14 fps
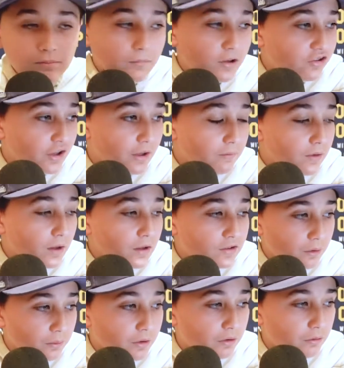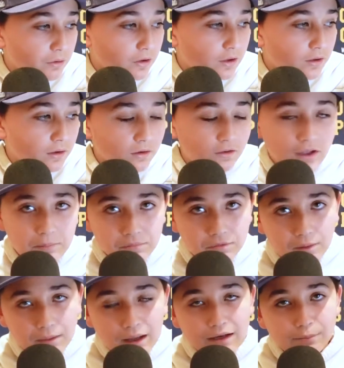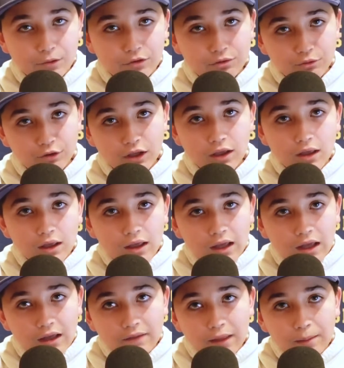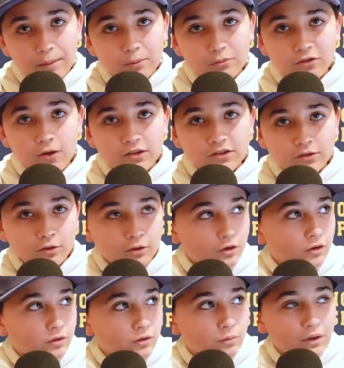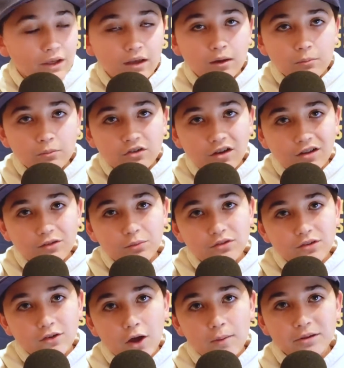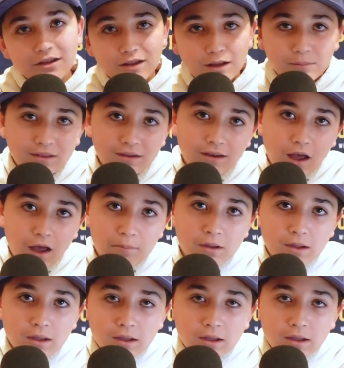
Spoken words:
Michigan is a really, really good team at number 3, and they beat Wisconsin earlier in the week. Wisconsin was the top 10 team at the time.